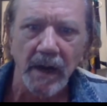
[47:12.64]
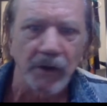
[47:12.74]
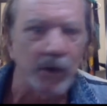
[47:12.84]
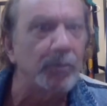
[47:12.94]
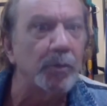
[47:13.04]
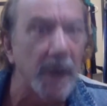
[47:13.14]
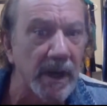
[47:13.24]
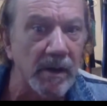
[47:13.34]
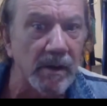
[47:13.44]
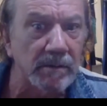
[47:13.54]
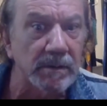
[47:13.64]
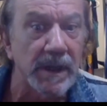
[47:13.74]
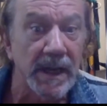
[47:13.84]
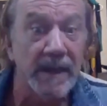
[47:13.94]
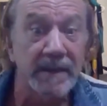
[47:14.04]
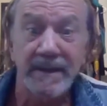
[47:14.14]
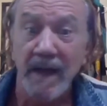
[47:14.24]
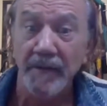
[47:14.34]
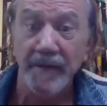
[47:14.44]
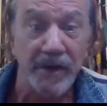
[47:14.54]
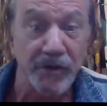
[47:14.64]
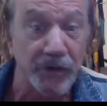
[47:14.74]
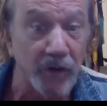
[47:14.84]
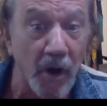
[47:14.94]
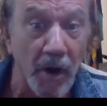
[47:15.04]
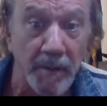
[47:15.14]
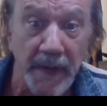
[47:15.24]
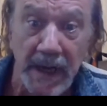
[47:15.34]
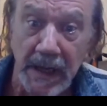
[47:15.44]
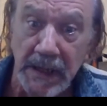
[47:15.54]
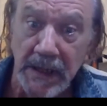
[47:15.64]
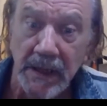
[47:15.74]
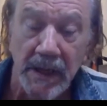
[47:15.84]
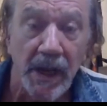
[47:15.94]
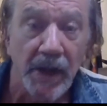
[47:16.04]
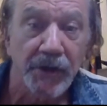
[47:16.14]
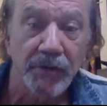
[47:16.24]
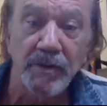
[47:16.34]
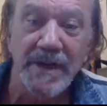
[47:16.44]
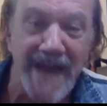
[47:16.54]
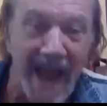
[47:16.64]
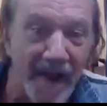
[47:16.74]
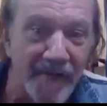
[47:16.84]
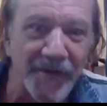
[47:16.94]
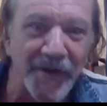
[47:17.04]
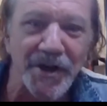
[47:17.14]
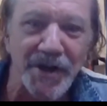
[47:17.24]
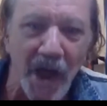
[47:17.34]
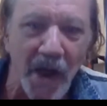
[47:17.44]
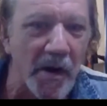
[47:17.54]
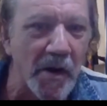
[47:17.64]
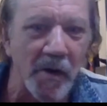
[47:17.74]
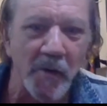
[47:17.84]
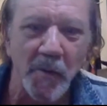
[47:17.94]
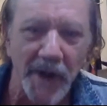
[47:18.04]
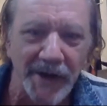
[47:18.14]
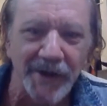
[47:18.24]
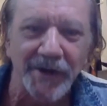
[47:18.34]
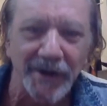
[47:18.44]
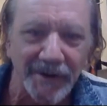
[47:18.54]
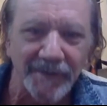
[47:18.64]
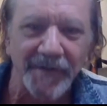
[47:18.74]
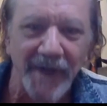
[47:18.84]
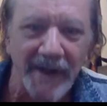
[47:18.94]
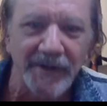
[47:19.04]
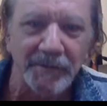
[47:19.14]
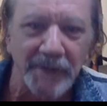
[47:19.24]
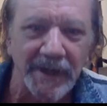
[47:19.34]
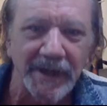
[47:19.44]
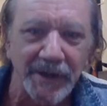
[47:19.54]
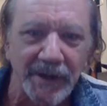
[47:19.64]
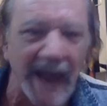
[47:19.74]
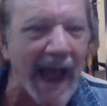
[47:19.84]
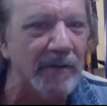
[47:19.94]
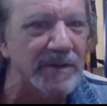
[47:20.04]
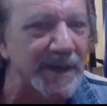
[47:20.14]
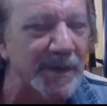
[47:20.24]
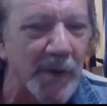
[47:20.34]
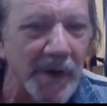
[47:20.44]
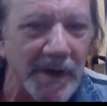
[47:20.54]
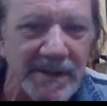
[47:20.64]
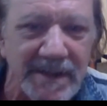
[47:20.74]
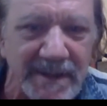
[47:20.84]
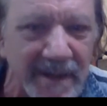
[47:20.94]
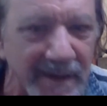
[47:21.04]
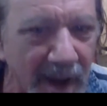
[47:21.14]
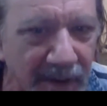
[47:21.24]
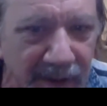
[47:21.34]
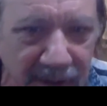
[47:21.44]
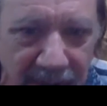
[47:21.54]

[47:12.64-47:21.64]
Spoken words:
Goodwill, Salvation Army. You never know where you're going to find a really good. Housing Works is another